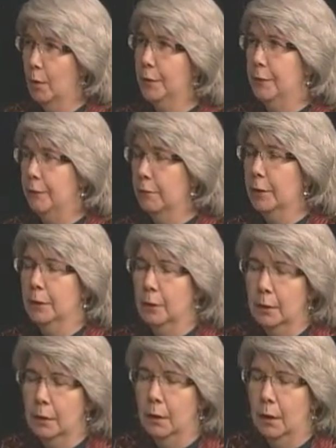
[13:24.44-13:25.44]
1 is
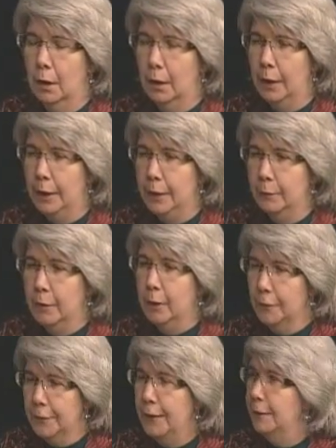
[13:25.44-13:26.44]
written. And he went,
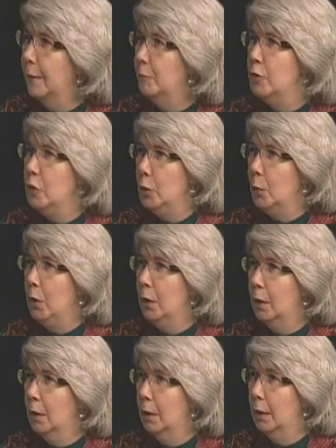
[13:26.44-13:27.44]
I'll take them too.
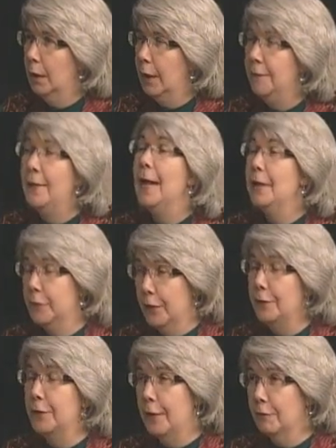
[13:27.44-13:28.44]
And that
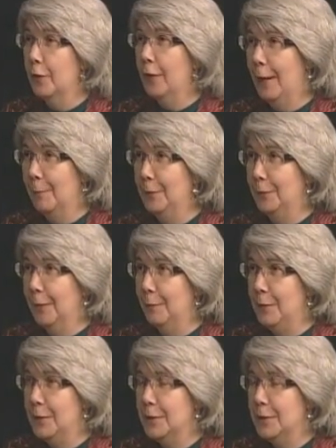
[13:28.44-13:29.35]
does never happen. I mean,